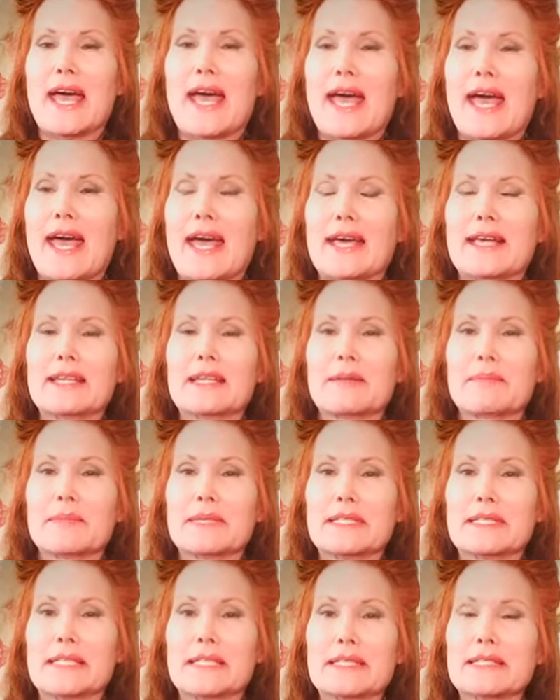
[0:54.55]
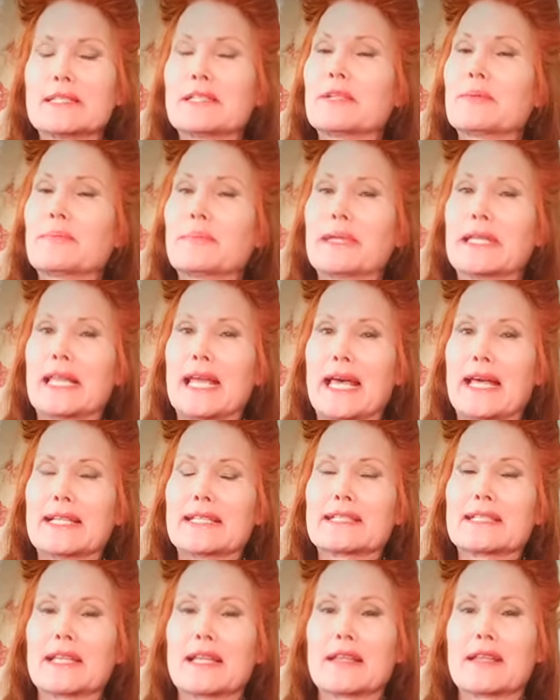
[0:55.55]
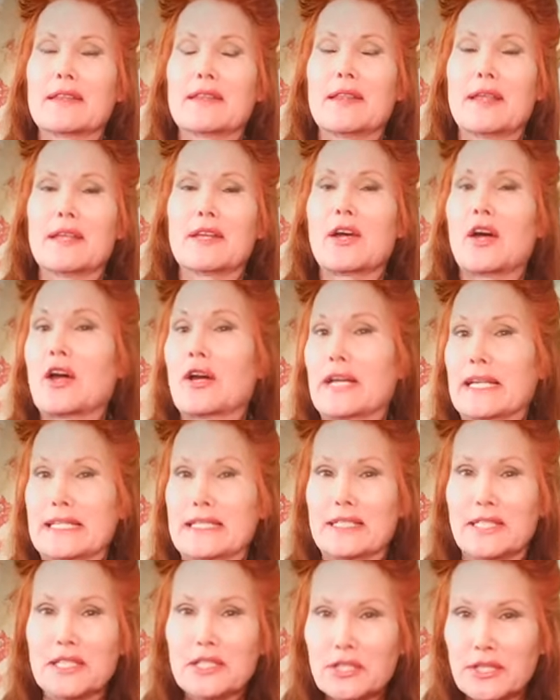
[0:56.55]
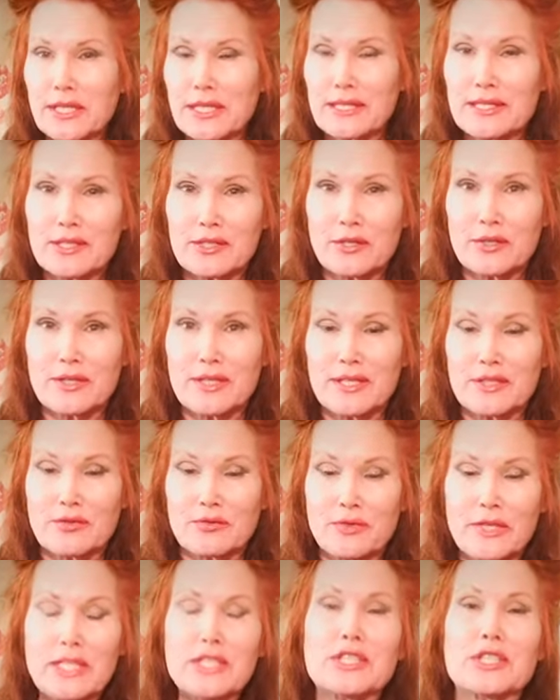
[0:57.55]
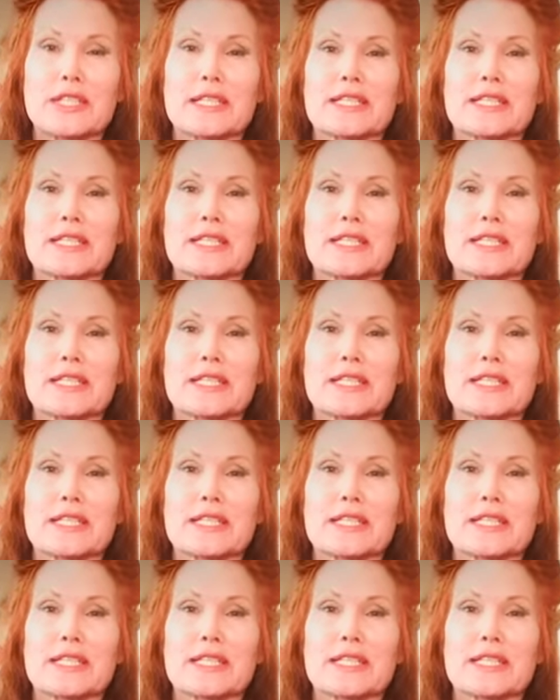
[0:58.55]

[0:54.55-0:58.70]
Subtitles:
and medicinal plants that are indigenous to this region.